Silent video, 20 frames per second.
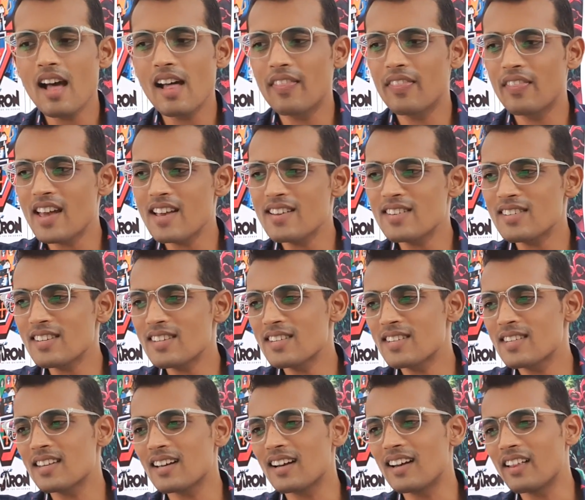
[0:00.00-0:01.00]
There's
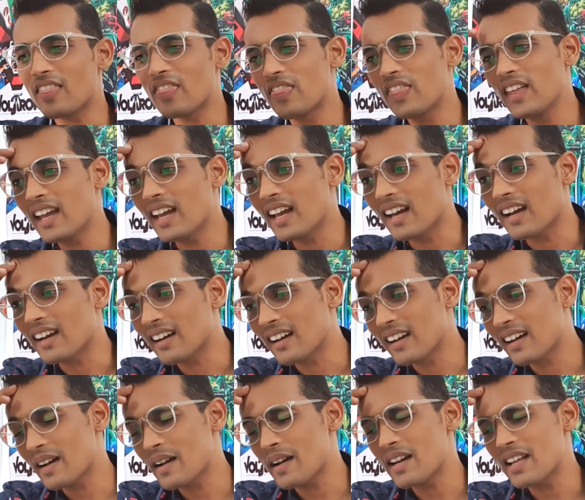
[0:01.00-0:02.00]
this thing
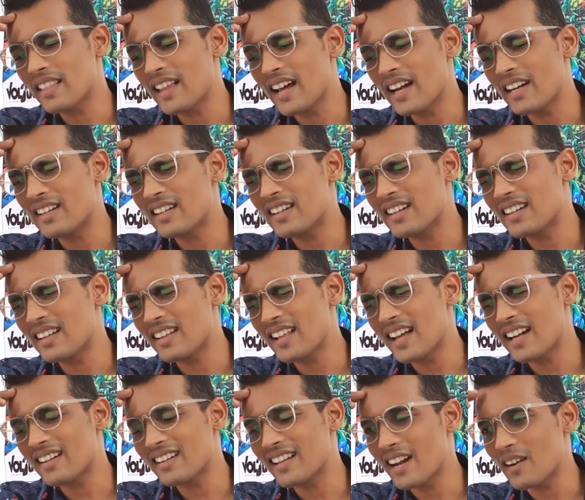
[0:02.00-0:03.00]

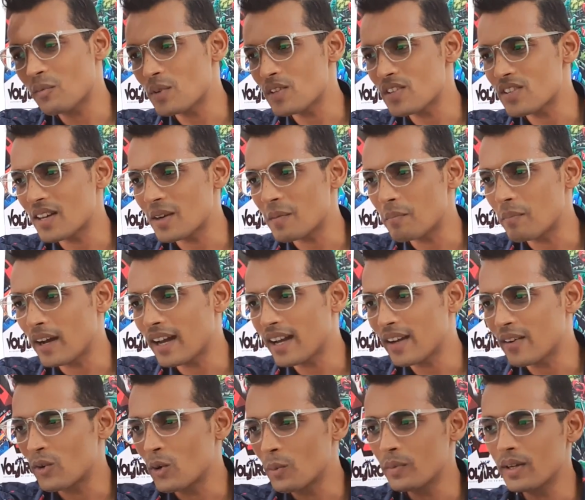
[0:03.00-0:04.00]
that was said by
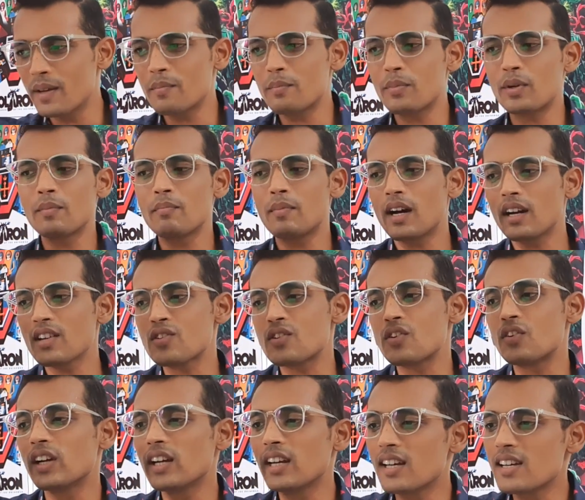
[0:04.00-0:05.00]
Roman Emperor Marcus
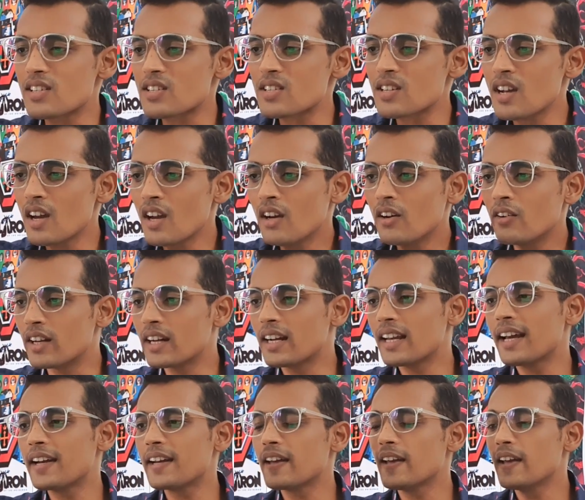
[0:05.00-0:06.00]
Aurelius, who
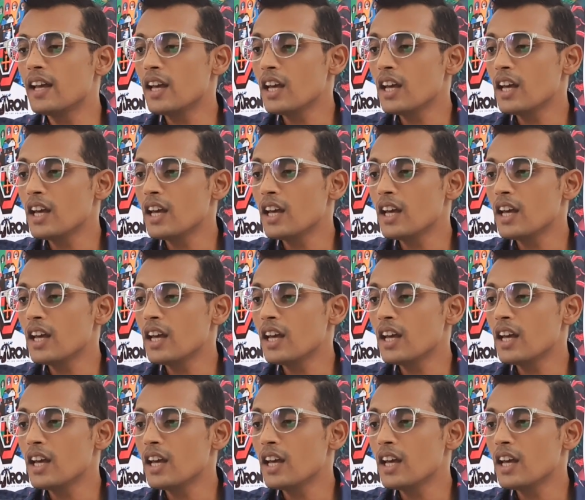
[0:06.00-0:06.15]
declared,